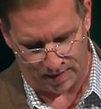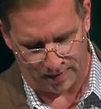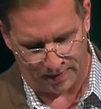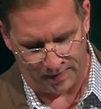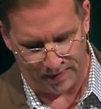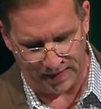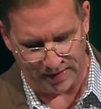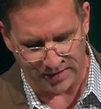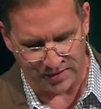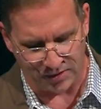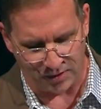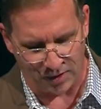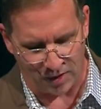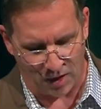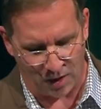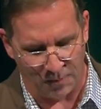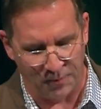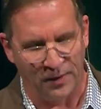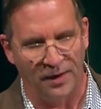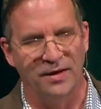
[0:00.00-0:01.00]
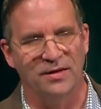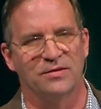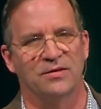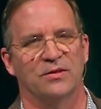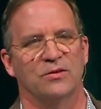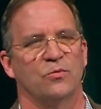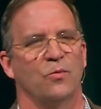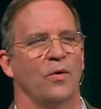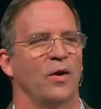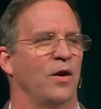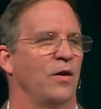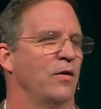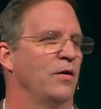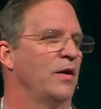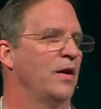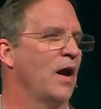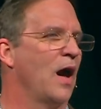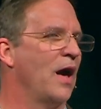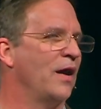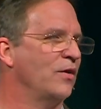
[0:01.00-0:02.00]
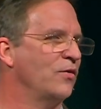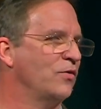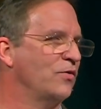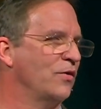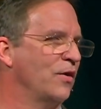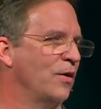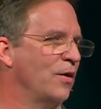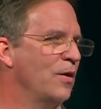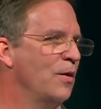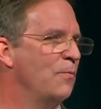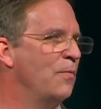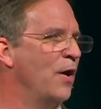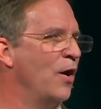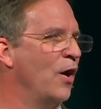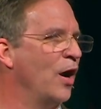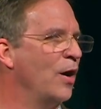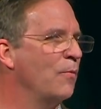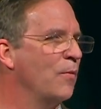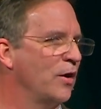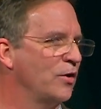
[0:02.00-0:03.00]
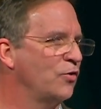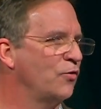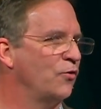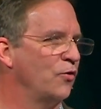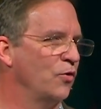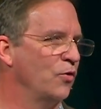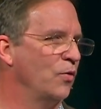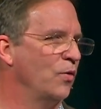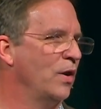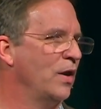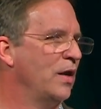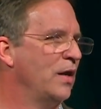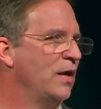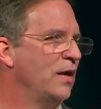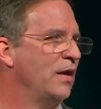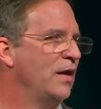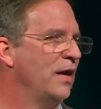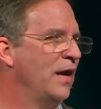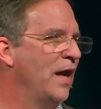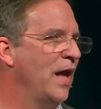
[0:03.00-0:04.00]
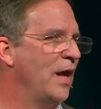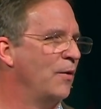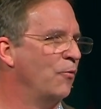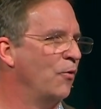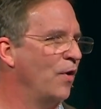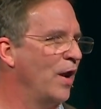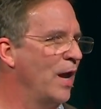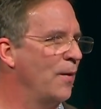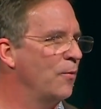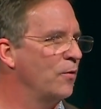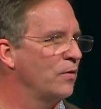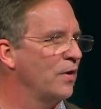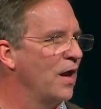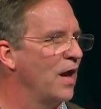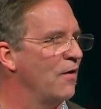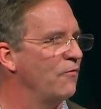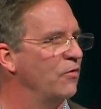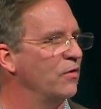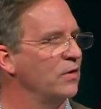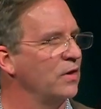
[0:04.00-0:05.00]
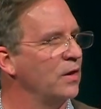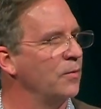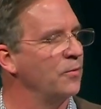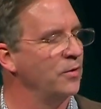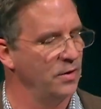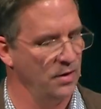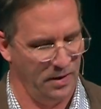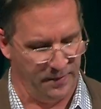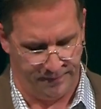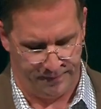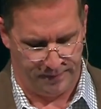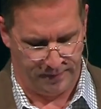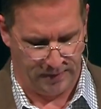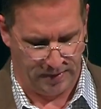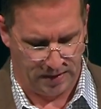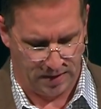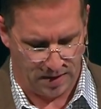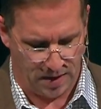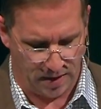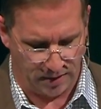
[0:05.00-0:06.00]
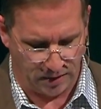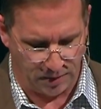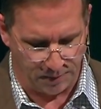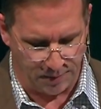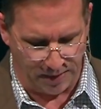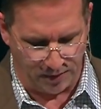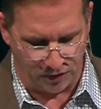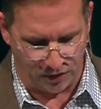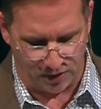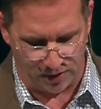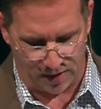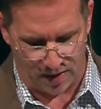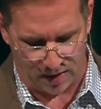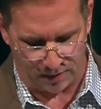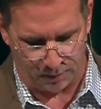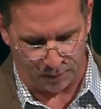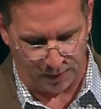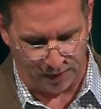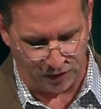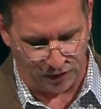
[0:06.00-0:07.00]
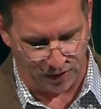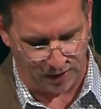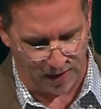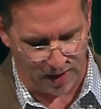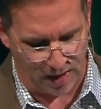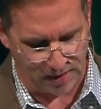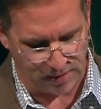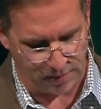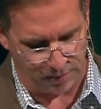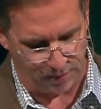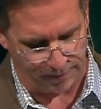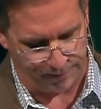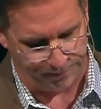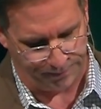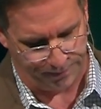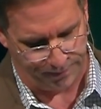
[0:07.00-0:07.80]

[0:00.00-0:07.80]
These are places where God is bearing much fruit, and we're able to have the liberty to preach the gospel.